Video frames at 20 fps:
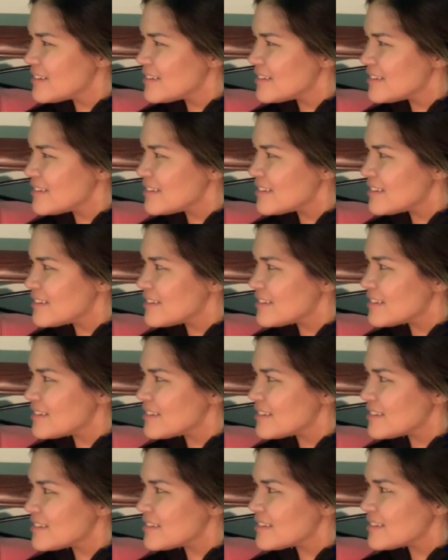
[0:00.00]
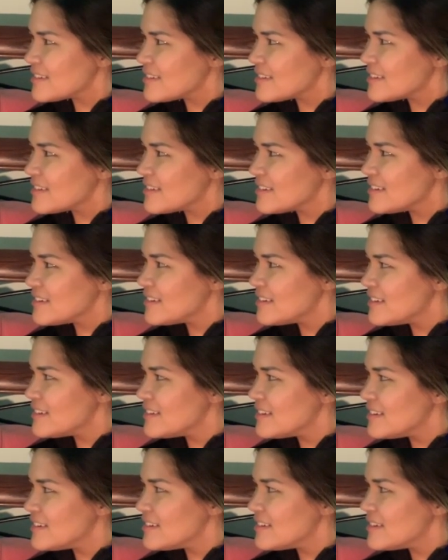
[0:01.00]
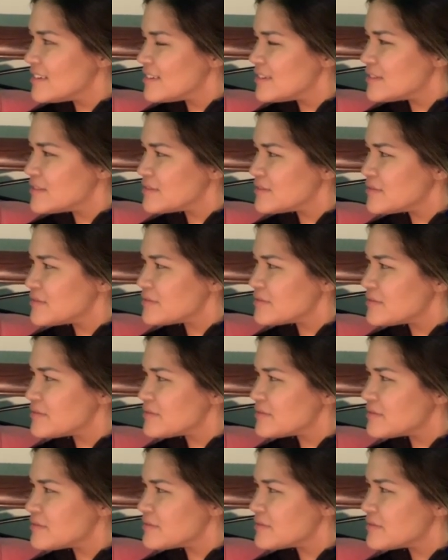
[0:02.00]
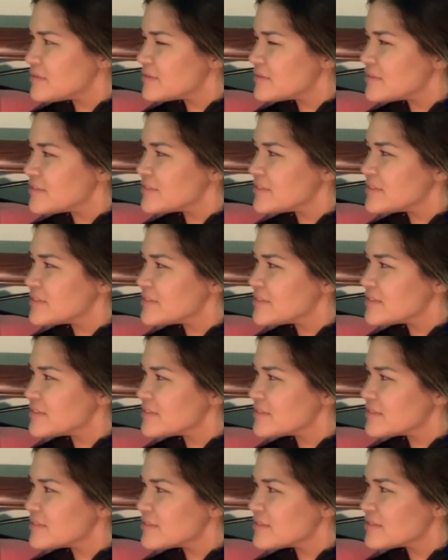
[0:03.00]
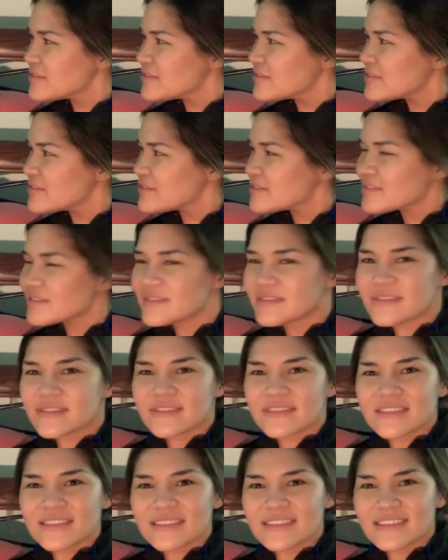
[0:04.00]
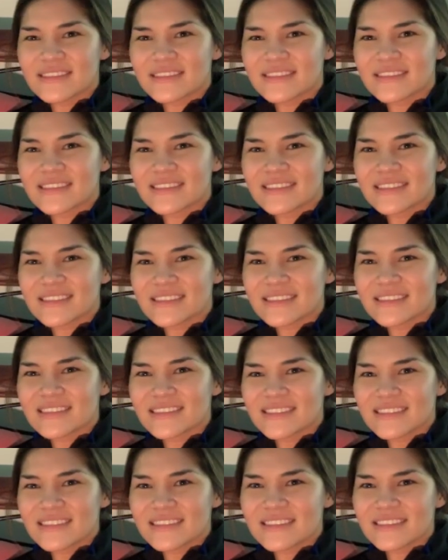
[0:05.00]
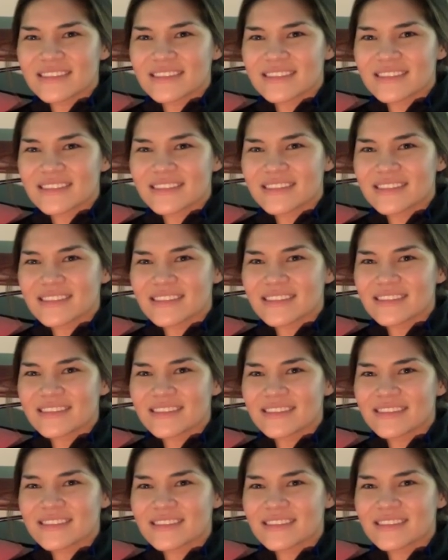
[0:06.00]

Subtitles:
The person shown says nothing.